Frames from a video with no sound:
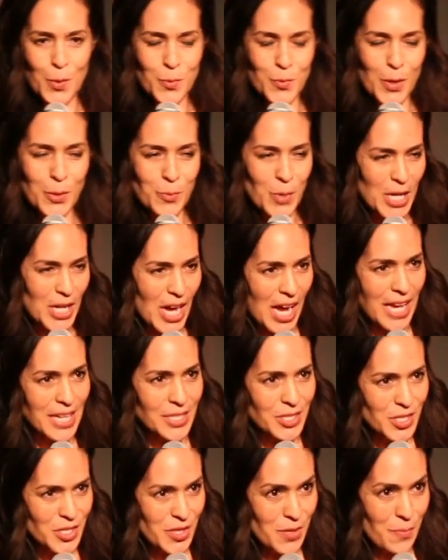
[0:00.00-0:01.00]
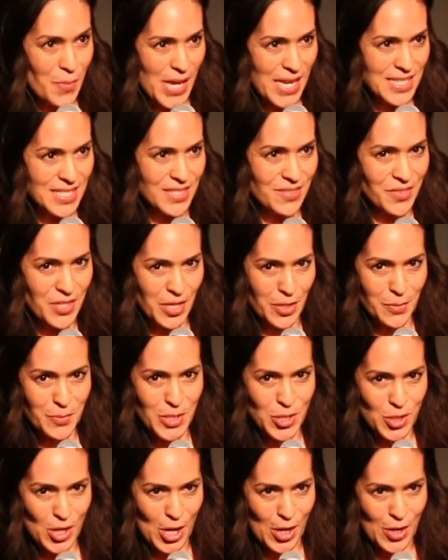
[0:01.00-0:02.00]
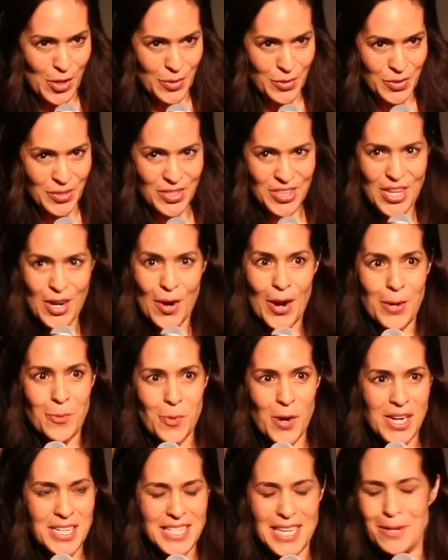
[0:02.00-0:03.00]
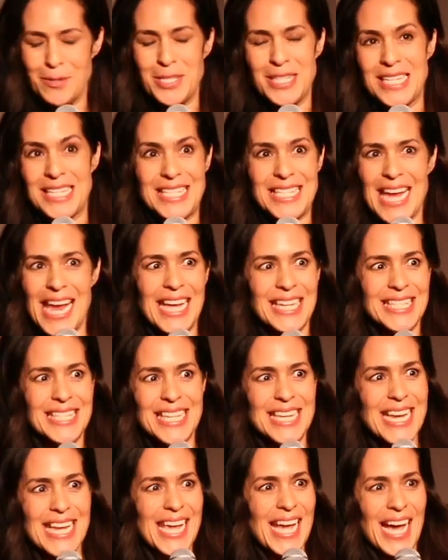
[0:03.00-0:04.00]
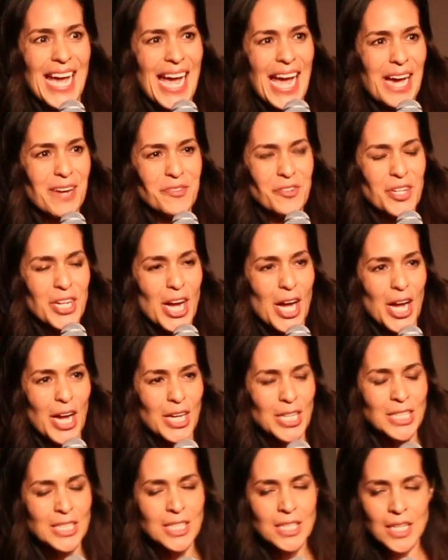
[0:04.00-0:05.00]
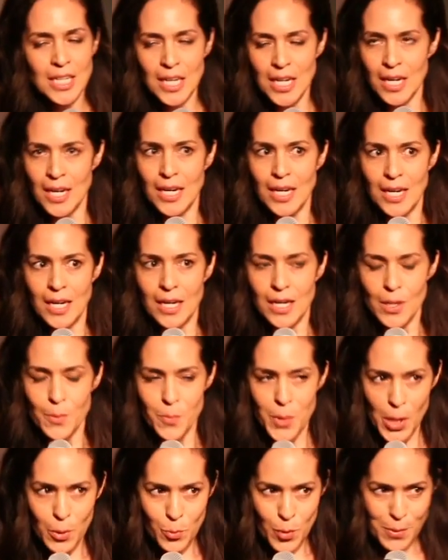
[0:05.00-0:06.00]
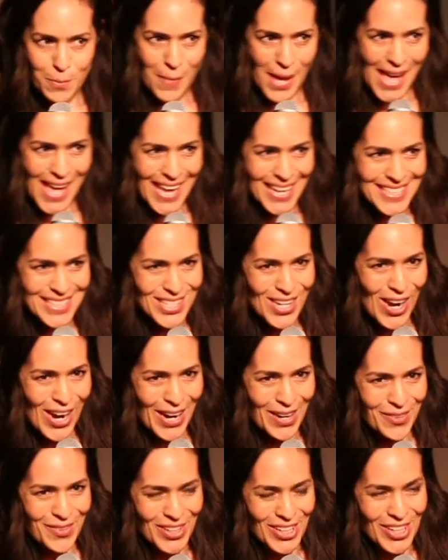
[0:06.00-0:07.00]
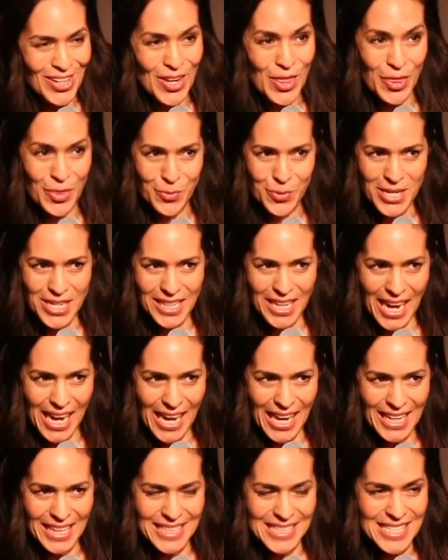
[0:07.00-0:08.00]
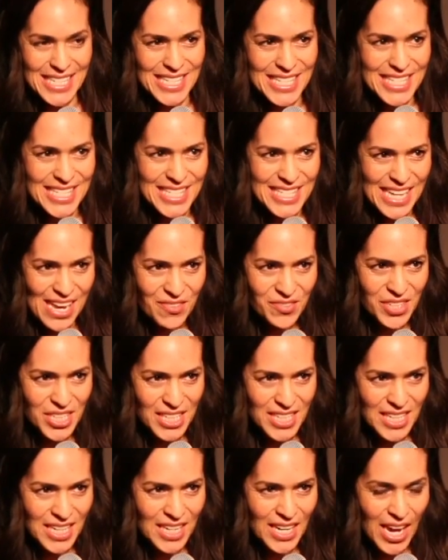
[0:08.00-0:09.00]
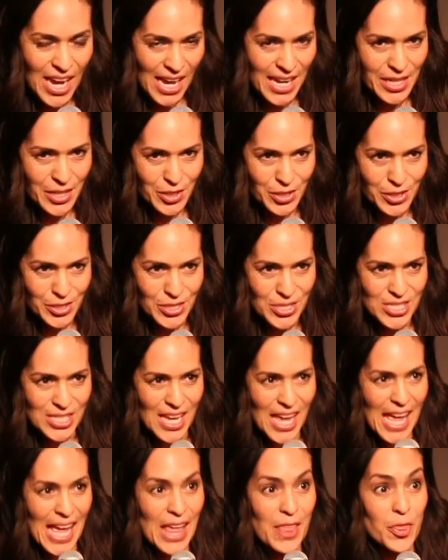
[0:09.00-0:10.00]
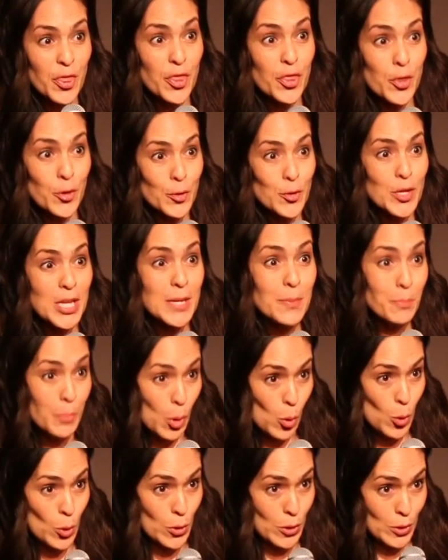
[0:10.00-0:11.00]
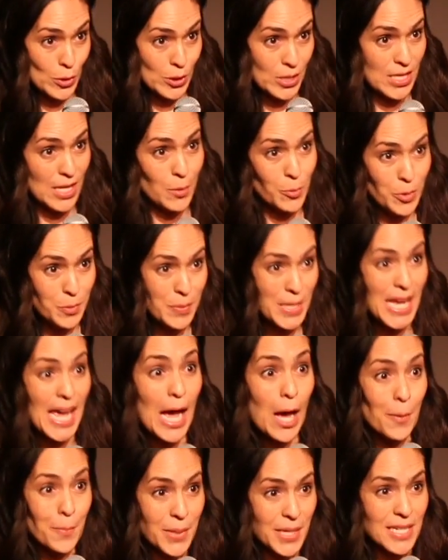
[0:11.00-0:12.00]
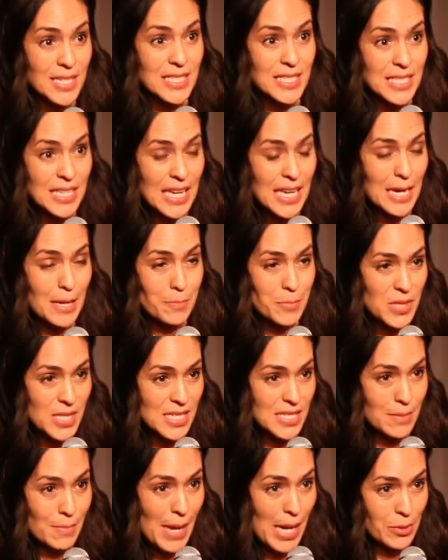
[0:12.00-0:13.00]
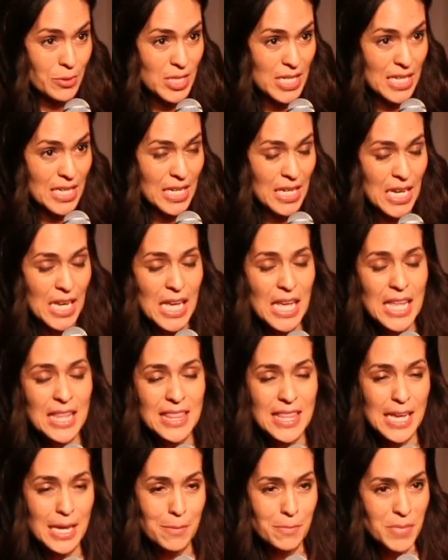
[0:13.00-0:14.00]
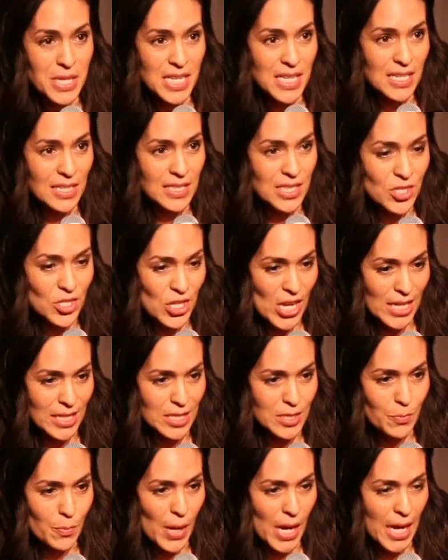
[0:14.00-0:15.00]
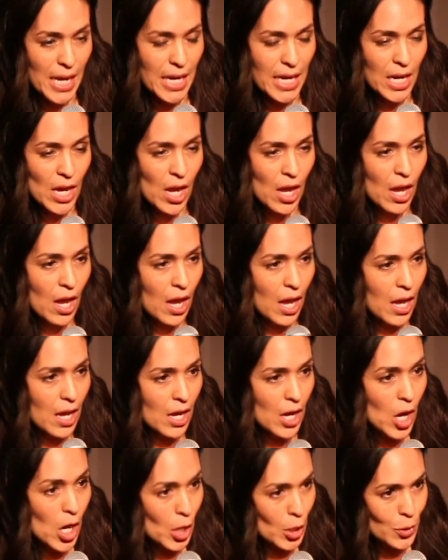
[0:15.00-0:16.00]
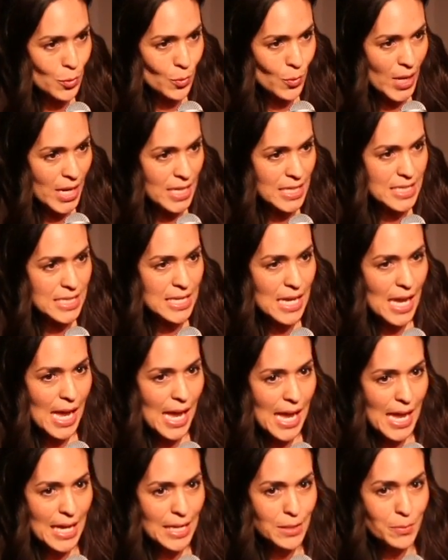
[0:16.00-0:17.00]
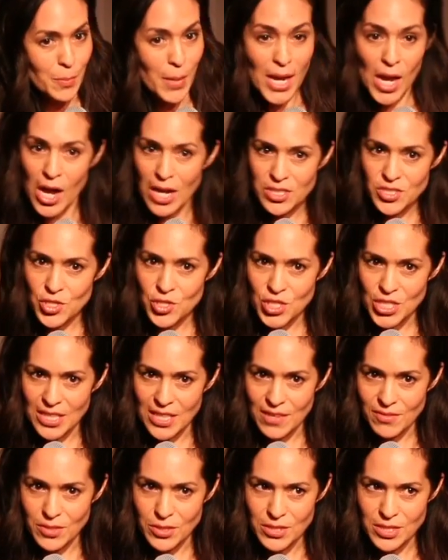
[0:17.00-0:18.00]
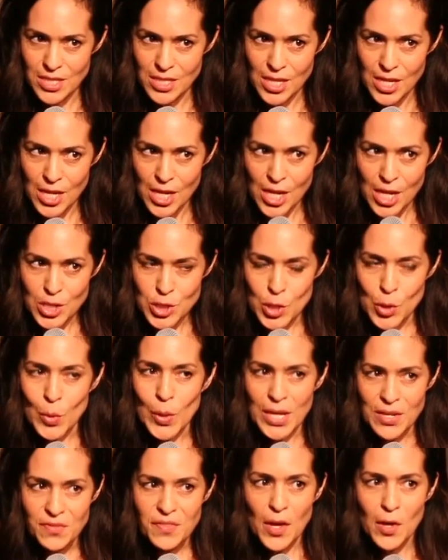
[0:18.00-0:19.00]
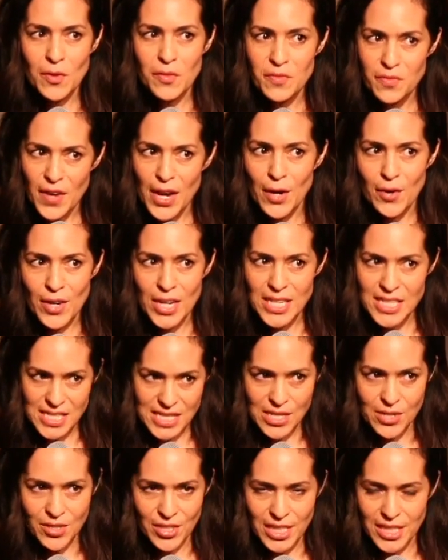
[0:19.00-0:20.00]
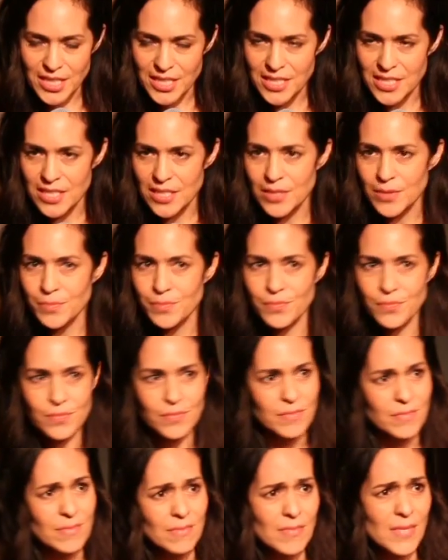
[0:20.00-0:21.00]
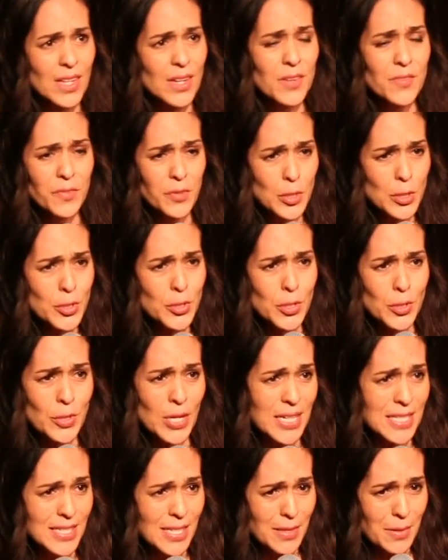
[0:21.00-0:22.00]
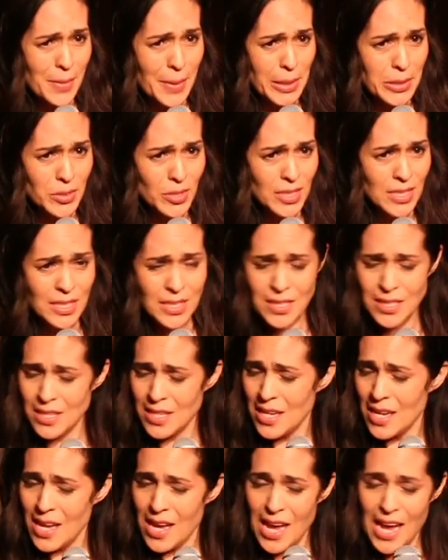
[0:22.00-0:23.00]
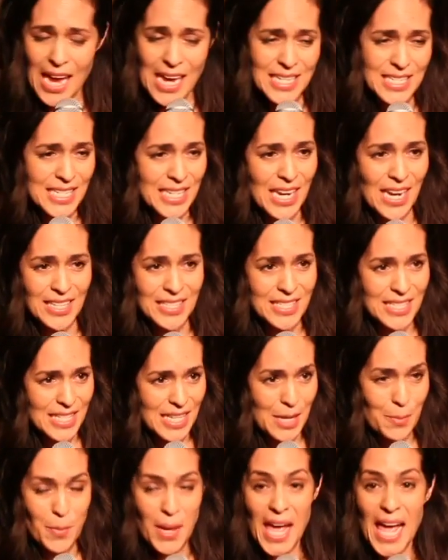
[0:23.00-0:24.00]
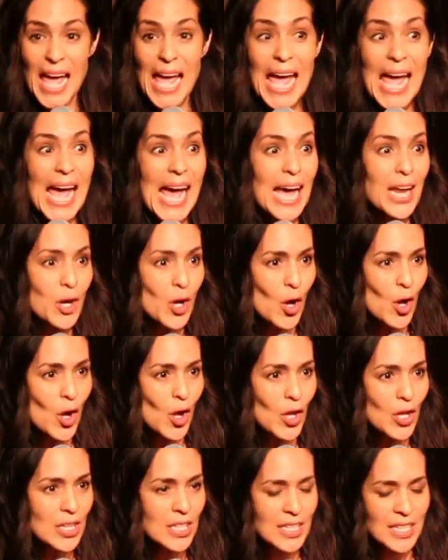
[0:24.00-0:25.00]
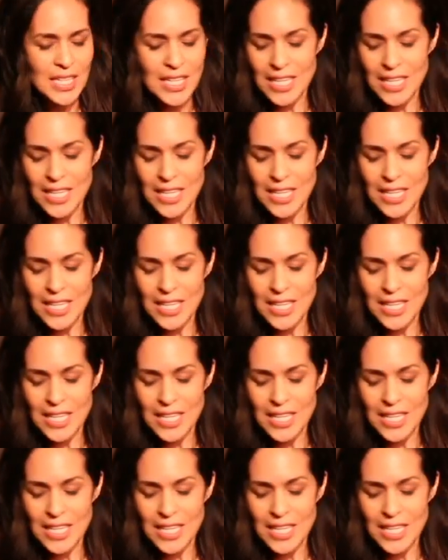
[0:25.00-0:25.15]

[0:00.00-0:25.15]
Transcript: When we got to the base of Kilimanjaro, there I was. I was in Tanzania, Africa. But we met our 3 guides, 7 hikers, and 30 porters that would be helping us get up this mountain. They immediately checked my heart rate and my oxygen levels. So it felt very serious. First 2 nights on the mountain, I did not sleep at all.